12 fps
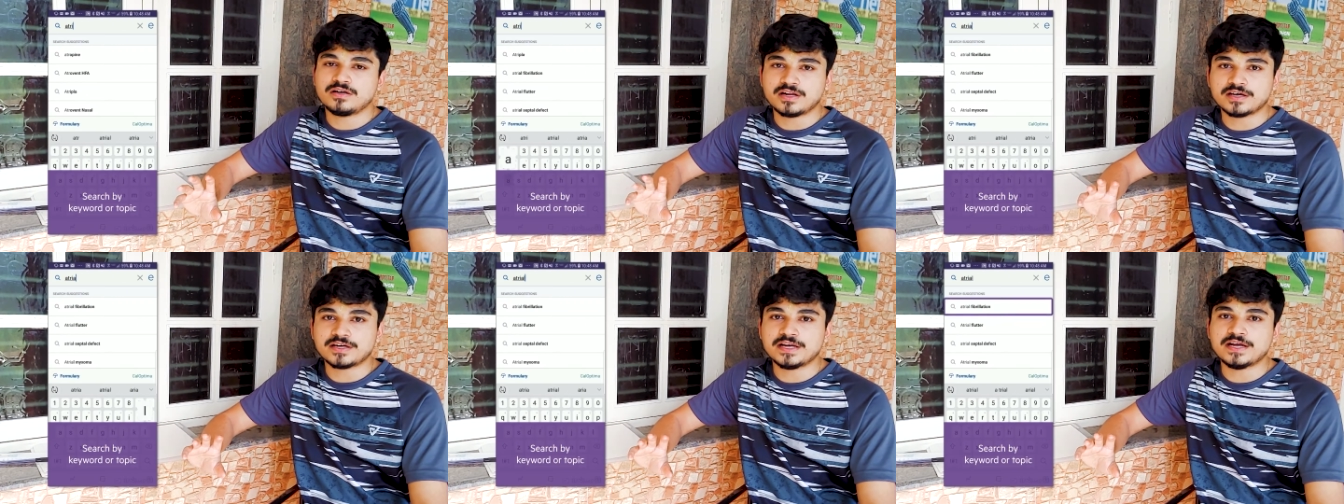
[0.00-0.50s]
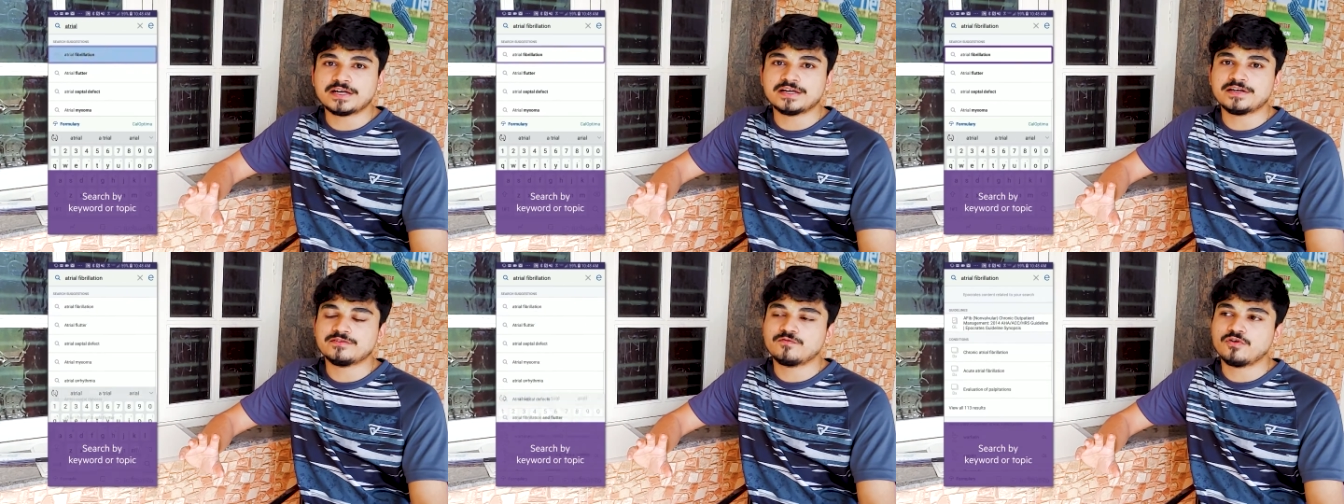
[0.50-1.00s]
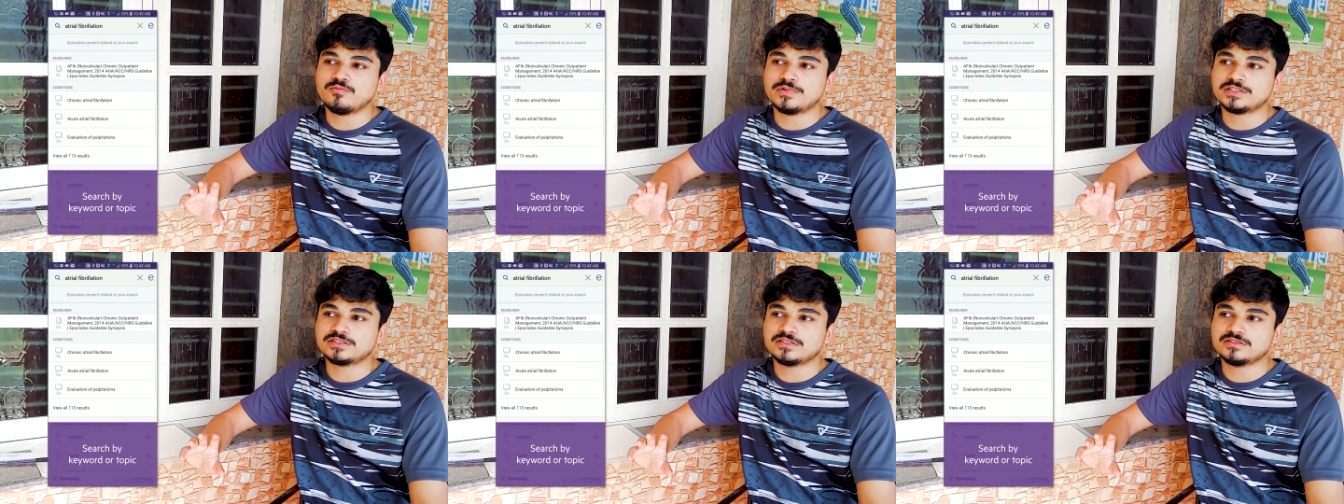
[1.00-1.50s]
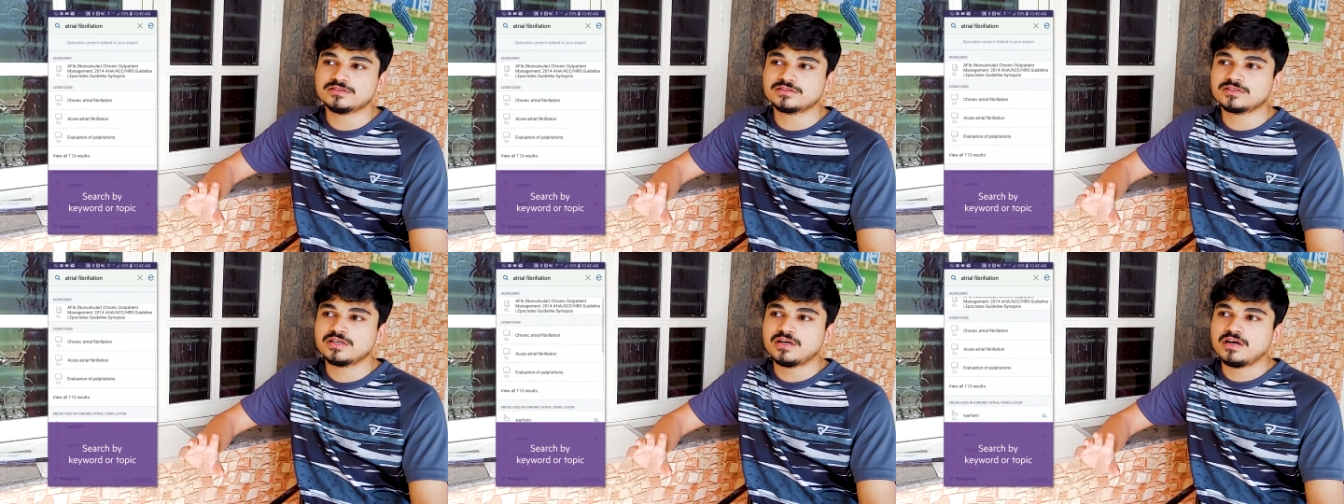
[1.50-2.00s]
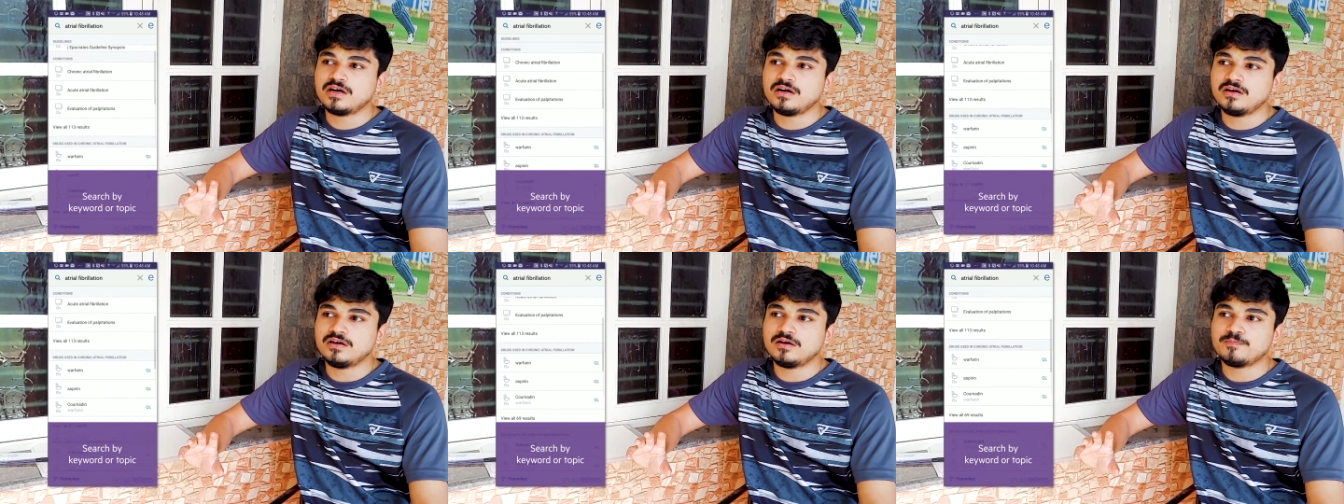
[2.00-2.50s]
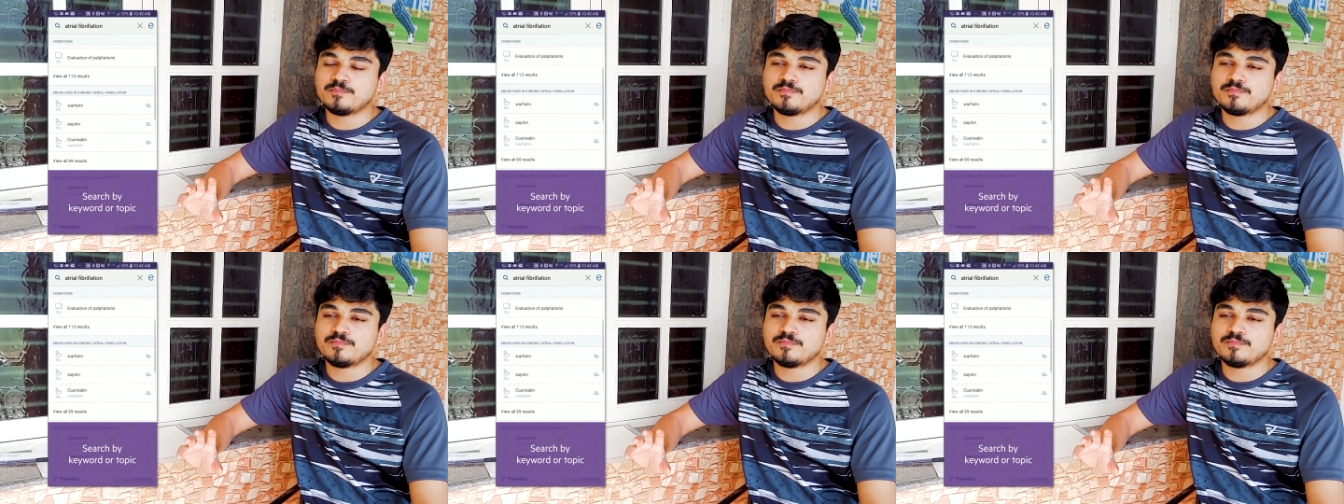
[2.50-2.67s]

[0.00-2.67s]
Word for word: drug related informations uh,